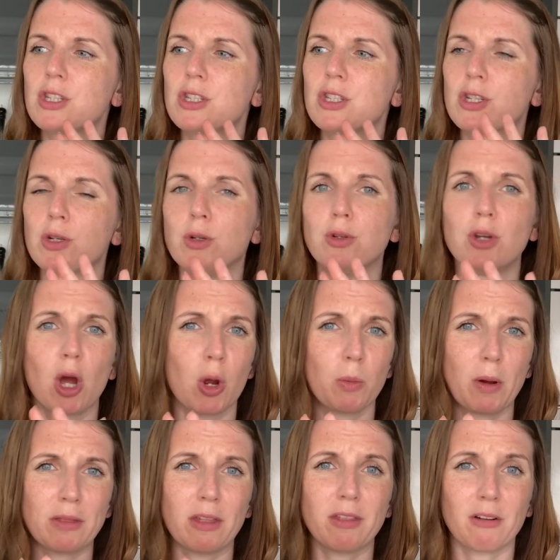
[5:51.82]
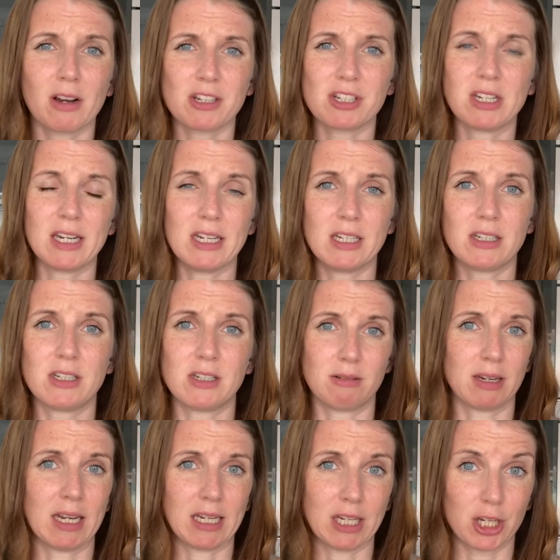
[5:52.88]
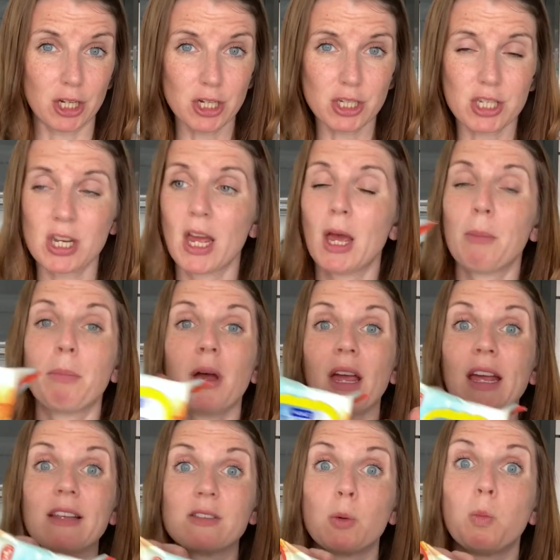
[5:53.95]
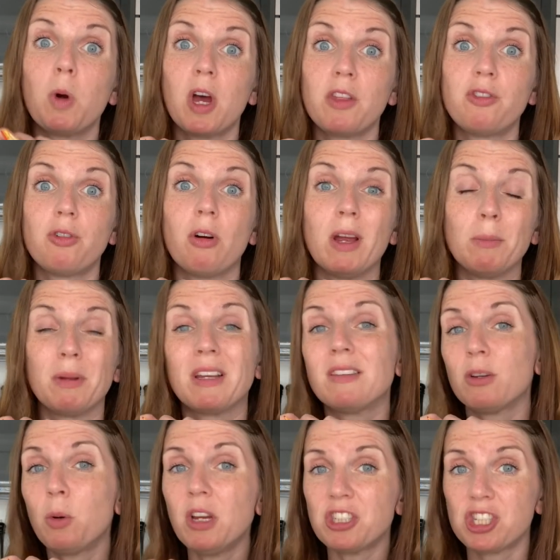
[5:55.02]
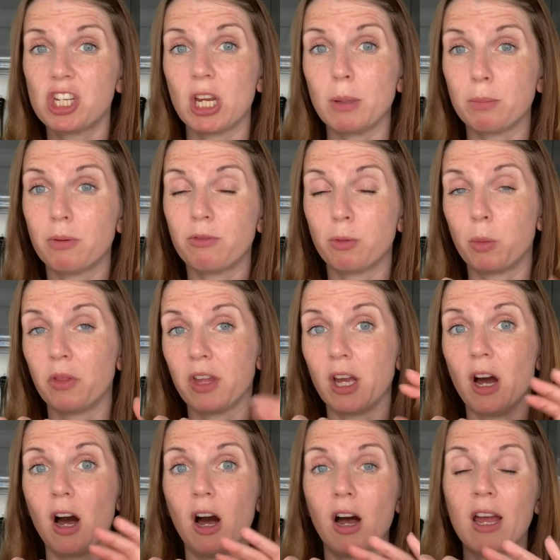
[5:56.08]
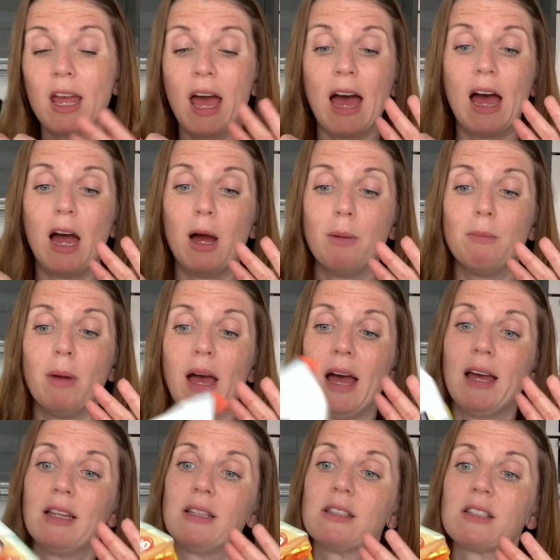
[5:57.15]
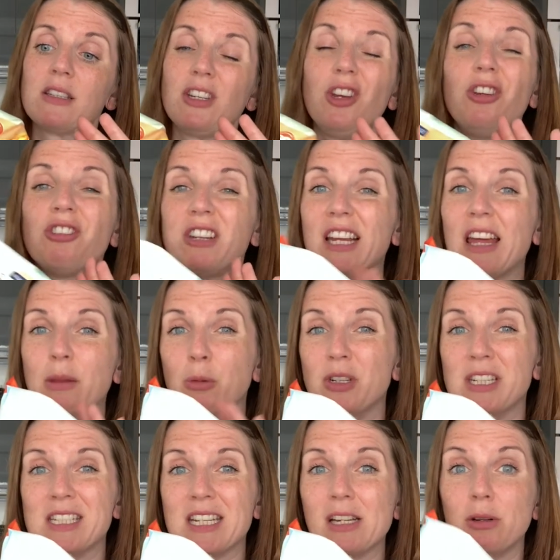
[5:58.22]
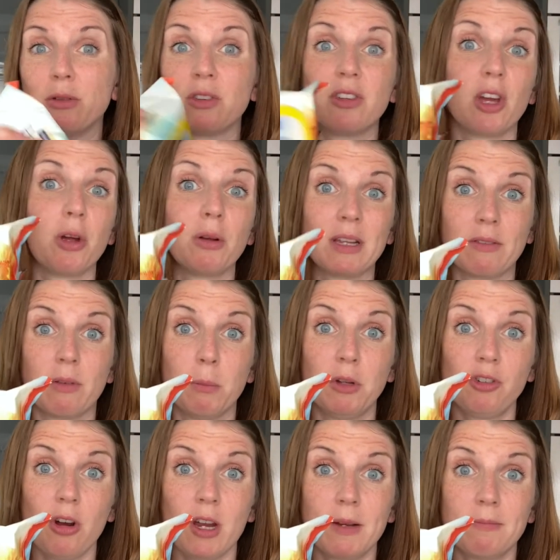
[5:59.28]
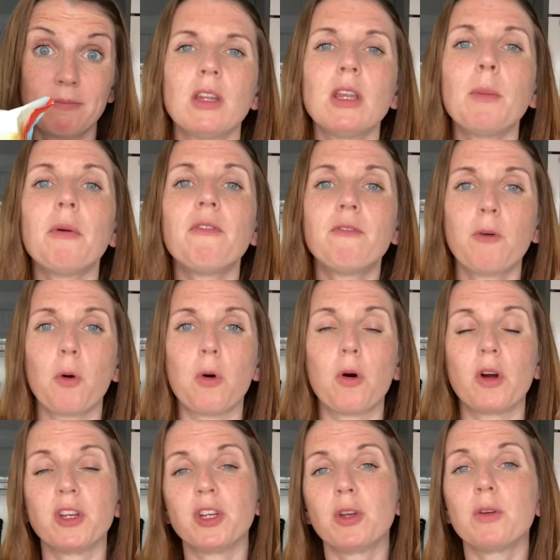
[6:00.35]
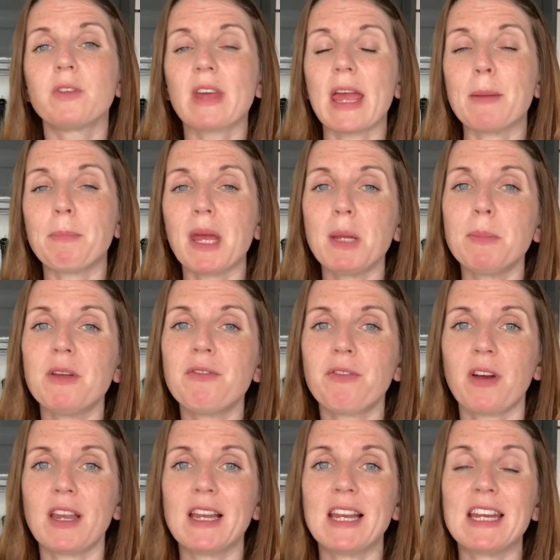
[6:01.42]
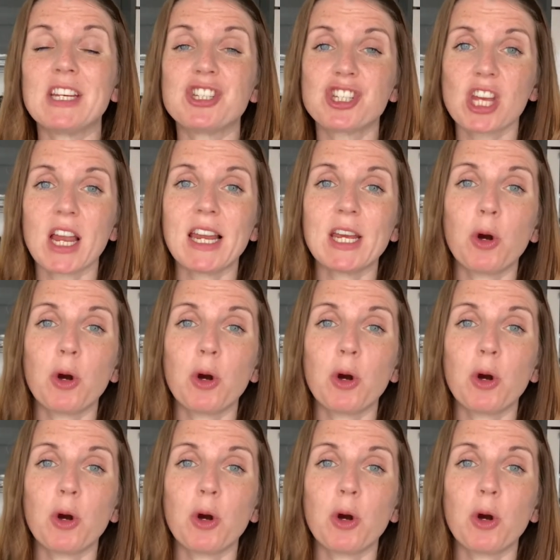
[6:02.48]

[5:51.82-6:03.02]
to know whether they're actually doing any good, but it's worth trying because they're quite cheap for what they are, and you usually get them on a deal, so give them a try. Number 4, use a baby-friendly jelly